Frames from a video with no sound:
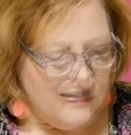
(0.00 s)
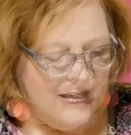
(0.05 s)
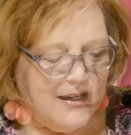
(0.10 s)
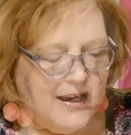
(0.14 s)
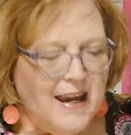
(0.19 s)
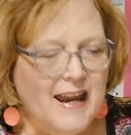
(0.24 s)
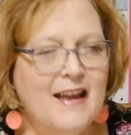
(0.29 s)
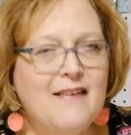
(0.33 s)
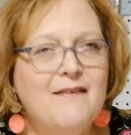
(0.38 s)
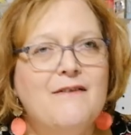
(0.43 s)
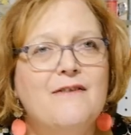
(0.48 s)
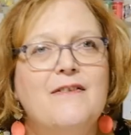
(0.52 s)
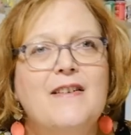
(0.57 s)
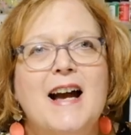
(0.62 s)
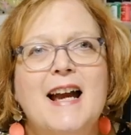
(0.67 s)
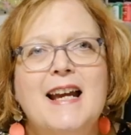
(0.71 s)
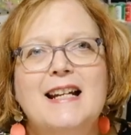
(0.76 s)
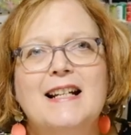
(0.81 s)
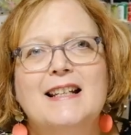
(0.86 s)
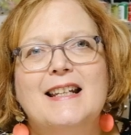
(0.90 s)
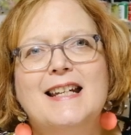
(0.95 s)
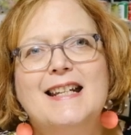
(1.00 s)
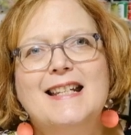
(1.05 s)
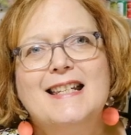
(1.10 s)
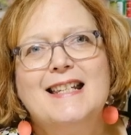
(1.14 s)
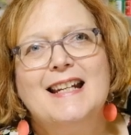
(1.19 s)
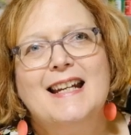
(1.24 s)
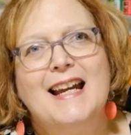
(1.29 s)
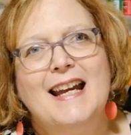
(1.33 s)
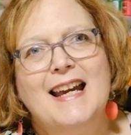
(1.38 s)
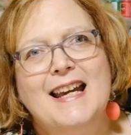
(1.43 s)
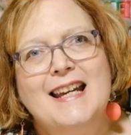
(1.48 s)
And finally
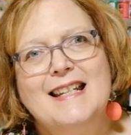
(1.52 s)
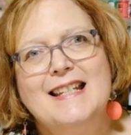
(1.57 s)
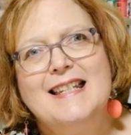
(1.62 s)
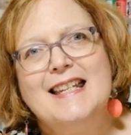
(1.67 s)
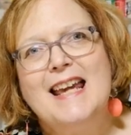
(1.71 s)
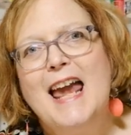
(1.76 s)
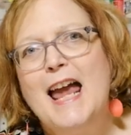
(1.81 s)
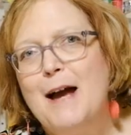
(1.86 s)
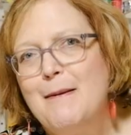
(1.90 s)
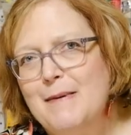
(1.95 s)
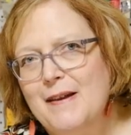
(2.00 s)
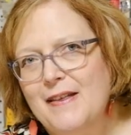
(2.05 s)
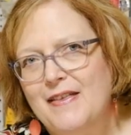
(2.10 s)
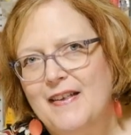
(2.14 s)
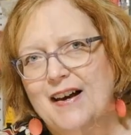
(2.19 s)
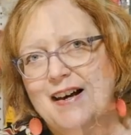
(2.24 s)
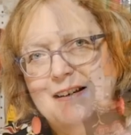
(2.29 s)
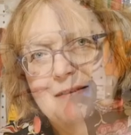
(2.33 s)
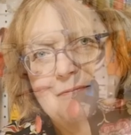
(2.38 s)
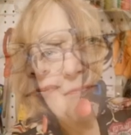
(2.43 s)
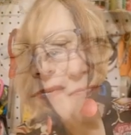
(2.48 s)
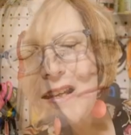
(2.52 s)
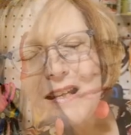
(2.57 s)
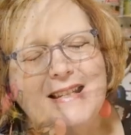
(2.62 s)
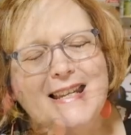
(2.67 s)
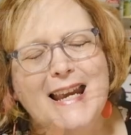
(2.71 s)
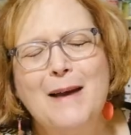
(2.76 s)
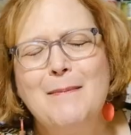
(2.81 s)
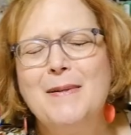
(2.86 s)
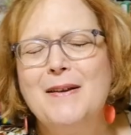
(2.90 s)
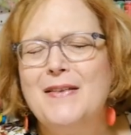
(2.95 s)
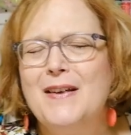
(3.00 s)
tonight, Tabitha.
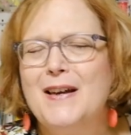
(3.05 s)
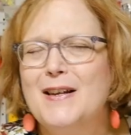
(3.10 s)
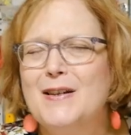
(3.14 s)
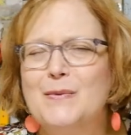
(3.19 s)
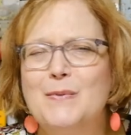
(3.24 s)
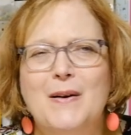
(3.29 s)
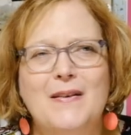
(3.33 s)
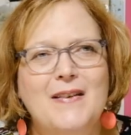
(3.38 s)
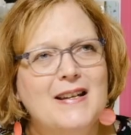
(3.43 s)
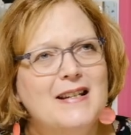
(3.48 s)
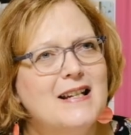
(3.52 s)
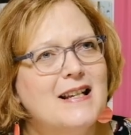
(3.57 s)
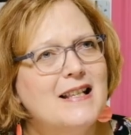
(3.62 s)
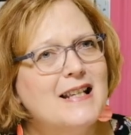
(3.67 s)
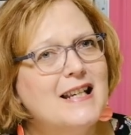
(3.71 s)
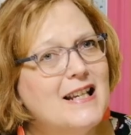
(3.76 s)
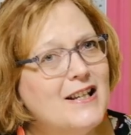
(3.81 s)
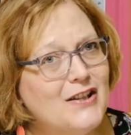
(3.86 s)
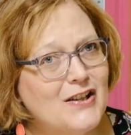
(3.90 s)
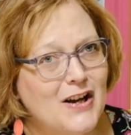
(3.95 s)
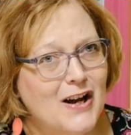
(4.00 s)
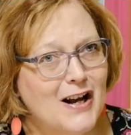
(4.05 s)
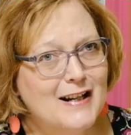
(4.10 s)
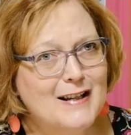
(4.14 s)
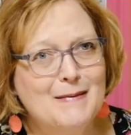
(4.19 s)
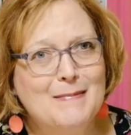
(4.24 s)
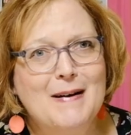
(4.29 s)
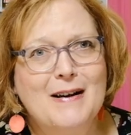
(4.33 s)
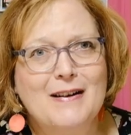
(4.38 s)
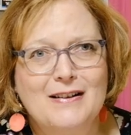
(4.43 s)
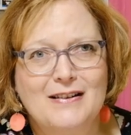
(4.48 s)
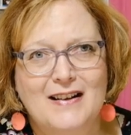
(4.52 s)
Tabitha is one that does get talked
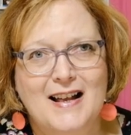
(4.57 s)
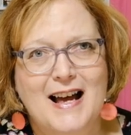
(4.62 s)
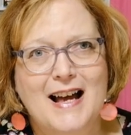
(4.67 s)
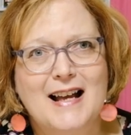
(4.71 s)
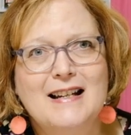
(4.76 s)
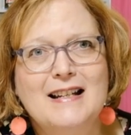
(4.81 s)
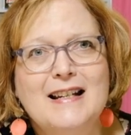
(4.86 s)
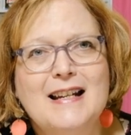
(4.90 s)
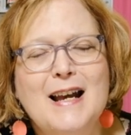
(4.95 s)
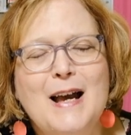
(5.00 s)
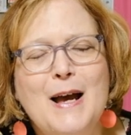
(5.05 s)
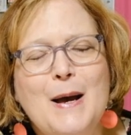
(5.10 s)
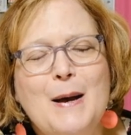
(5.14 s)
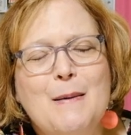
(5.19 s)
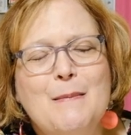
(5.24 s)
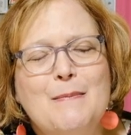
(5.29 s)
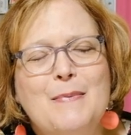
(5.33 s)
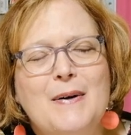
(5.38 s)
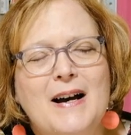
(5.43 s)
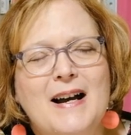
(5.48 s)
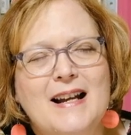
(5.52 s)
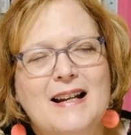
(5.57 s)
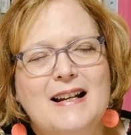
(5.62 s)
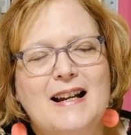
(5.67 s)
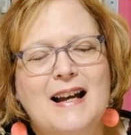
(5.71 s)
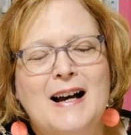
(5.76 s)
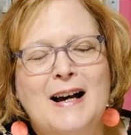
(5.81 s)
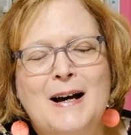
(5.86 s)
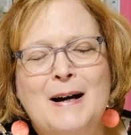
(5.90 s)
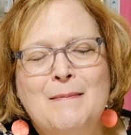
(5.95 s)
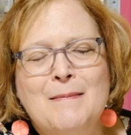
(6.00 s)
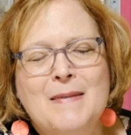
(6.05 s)
about a lot but
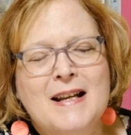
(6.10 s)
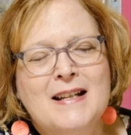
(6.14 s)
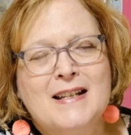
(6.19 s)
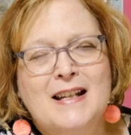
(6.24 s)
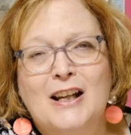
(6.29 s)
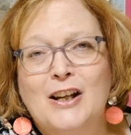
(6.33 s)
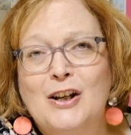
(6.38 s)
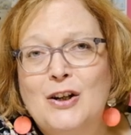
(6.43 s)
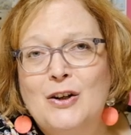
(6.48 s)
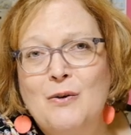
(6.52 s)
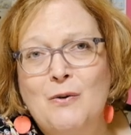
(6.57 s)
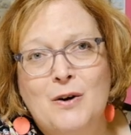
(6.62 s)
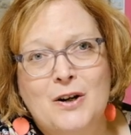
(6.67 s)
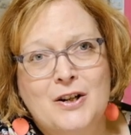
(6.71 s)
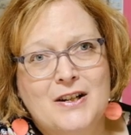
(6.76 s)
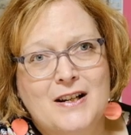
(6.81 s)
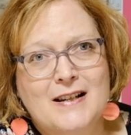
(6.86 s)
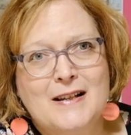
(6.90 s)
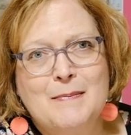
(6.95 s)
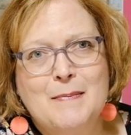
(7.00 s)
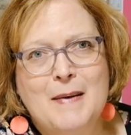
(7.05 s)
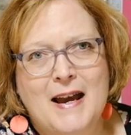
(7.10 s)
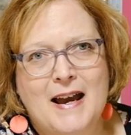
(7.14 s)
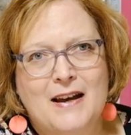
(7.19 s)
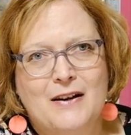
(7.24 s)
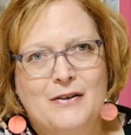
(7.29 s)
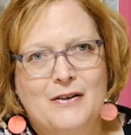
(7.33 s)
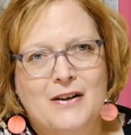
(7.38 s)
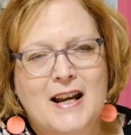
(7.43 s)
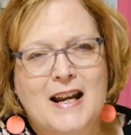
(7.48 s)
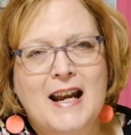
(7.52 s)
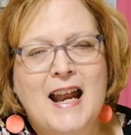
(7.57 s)
um, it's a gorgeous
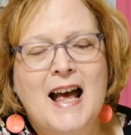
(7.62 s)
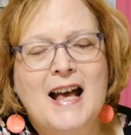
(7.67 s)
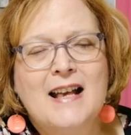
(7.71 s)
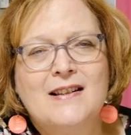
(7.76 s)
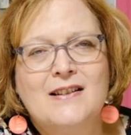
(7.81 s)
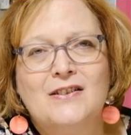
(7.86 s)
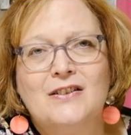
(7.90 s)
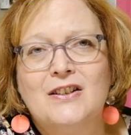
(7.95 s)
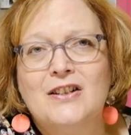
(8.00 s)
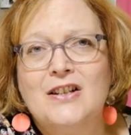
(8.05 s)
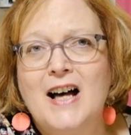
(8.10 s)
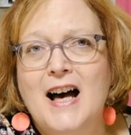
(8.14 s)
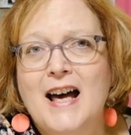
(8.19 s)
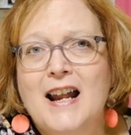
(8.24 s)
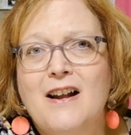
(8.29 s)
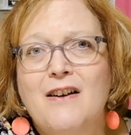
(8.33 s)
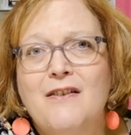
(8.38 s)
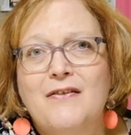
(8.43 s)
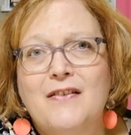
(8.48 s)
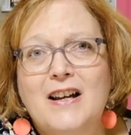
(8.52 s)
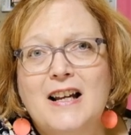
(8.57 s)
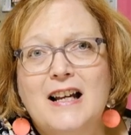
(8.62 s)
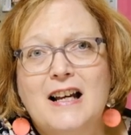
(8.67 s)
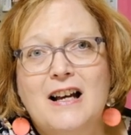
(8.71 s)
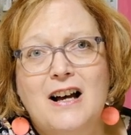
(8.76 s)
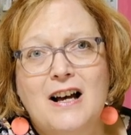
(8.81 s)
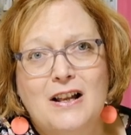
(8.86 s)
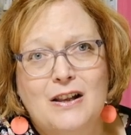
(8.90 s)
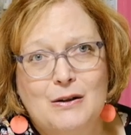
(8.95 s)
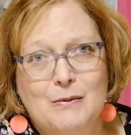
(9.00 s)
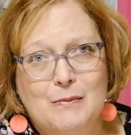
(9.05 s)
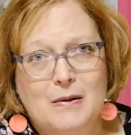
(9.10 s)
pattern. It has a lot of
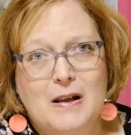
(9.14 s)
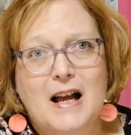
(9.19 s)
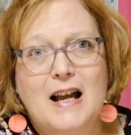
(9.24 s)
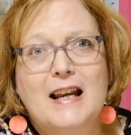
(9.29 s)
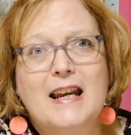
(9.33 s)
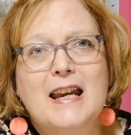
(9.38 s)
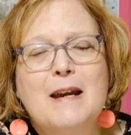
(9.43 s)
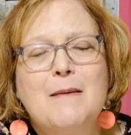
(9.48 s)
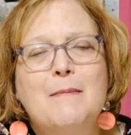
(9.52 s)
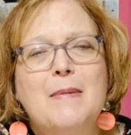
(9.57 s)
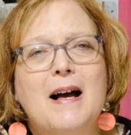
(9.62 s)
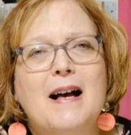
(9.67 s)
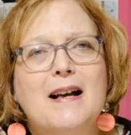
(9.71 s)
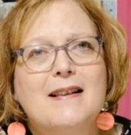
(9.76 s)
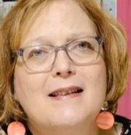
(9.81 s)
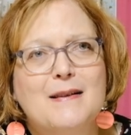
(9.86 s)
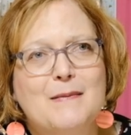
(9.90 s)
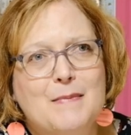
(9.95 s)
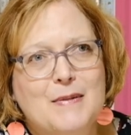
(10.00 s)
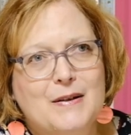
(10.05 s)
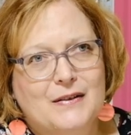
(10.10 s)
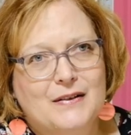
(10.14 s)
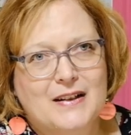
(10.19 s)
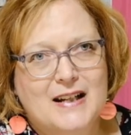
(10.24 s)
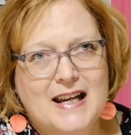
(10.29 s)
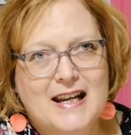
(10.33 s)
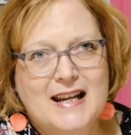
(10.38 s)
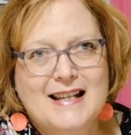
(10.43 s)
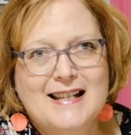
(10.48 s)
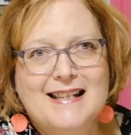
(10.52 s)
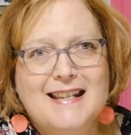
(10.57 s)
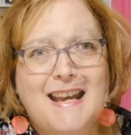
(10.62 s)
color blocking
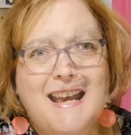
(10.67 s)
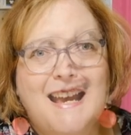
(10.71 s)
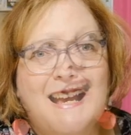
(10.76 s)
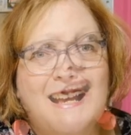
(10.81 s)
possibilities.